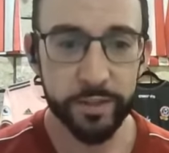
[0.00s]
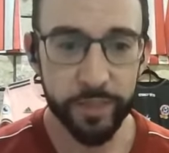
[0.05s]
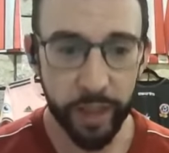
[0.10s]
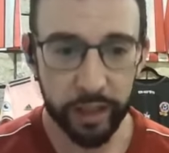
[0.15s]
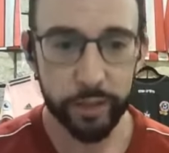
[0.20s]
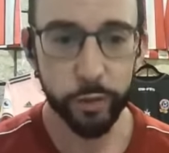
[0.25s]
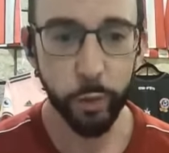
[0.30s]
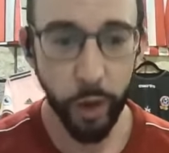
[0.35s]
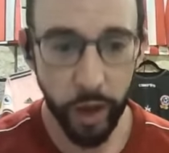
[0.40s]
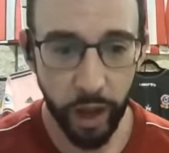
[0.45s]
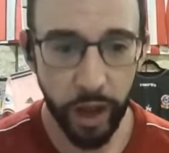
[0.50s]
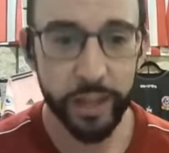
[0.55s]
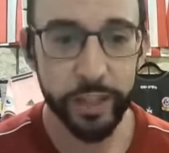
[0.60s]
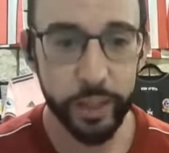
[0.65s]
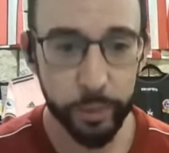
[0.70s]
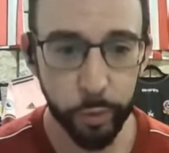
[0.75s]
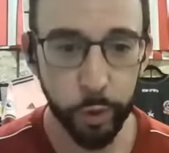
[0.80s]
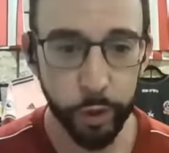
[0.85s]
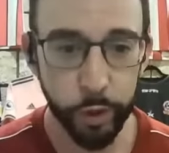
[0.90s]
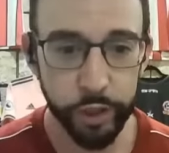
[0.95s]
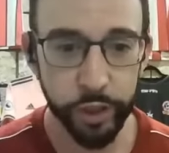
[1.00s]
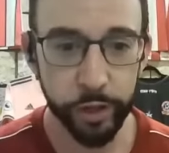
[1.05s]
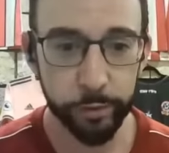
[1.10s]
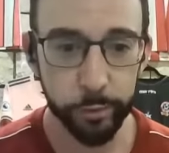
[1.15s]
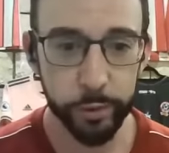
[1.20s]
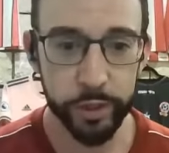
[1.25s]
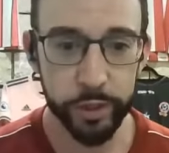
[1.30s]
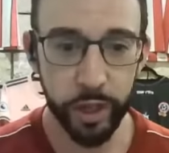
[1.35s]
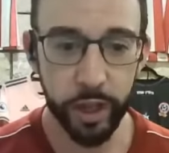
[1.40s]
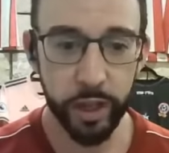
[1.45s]
That's why I support
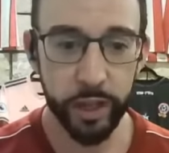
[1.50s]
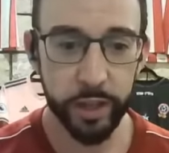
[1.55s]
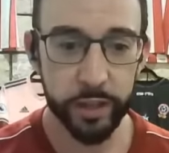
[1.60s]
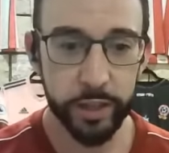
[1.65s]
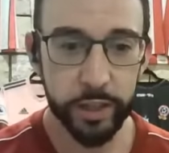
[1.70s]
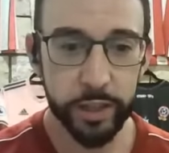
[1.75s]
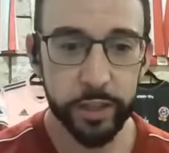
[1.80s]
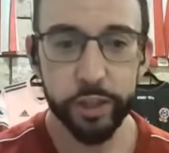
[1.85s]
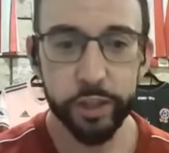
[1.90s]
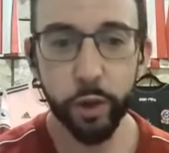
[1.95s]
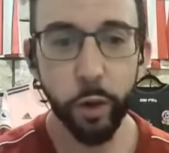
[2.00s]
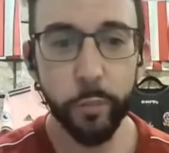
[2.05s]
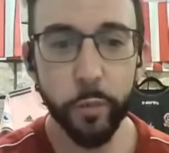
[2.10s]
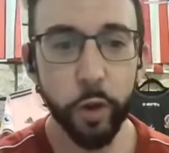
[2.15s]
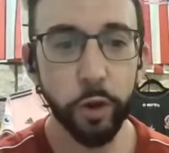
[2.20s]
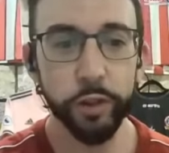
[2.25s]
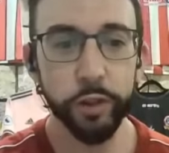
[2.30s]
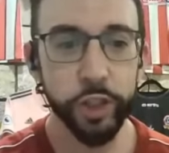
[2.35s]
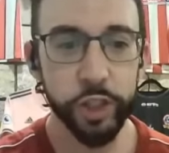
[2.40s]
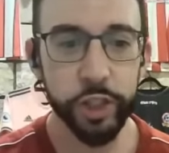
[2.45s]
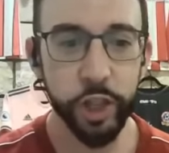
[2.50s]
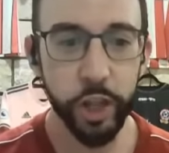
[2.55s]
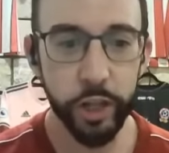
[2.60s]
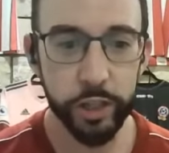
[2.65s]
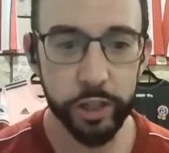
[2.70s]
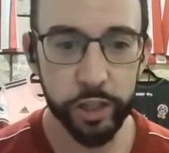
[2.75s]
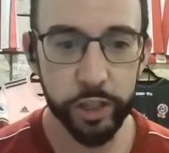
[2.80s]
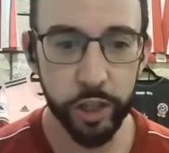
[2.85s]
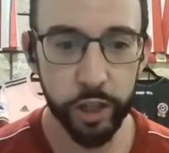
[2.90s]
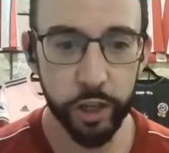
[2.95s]
Sheffield United. So I'm not just
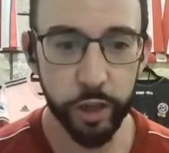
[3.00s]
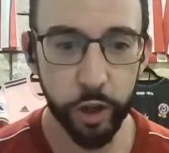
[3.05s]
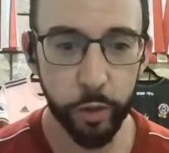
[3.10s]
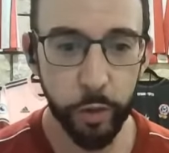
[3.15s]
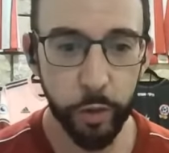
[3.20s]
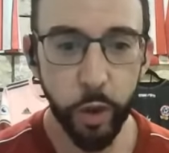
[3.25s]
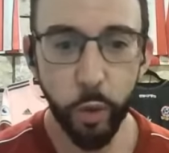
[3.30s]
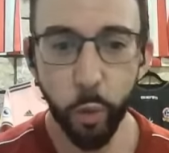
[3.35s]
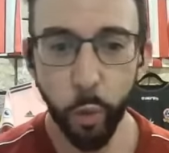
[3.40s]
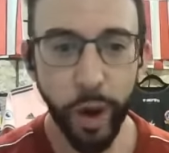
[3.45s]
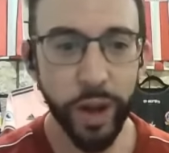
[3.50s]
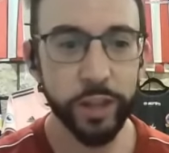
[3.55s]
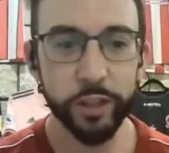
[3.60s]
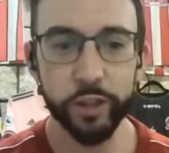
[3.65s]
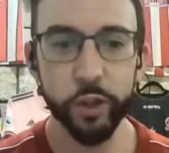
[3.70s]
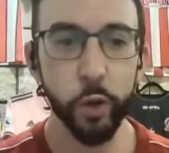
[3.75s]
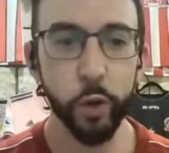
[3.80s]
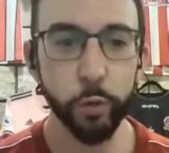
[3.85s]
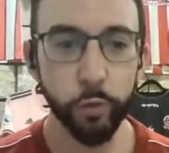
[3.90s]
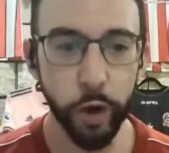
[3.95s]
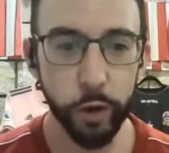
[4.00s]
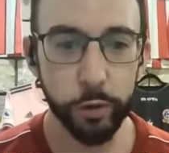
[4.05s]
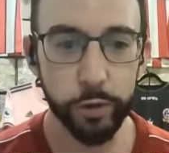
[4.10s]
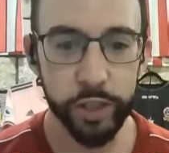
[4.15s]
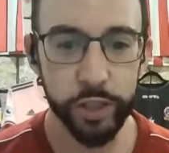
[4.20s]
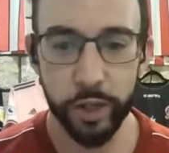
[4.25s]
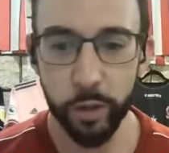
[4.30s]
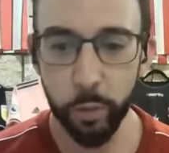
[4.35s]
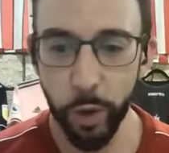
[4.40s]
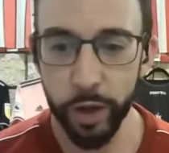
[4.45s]
going to turn up when it's all
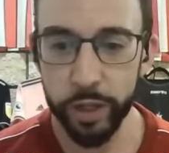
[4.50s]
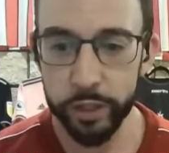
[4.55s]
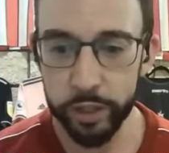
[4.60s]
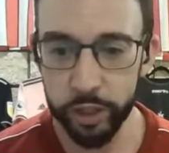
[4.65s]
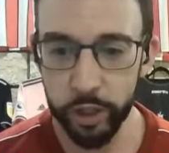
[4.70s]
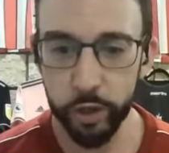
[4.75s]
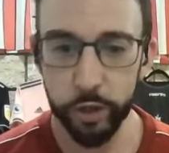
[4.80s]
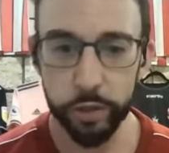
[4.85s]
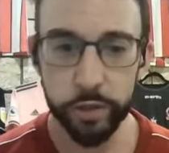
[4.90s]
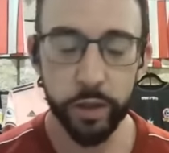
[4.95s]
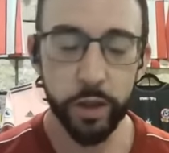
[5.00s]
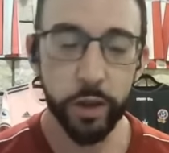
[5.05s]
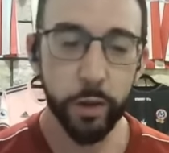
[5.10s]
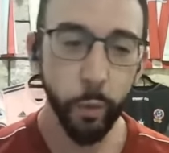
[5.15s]
rosy and when it's good.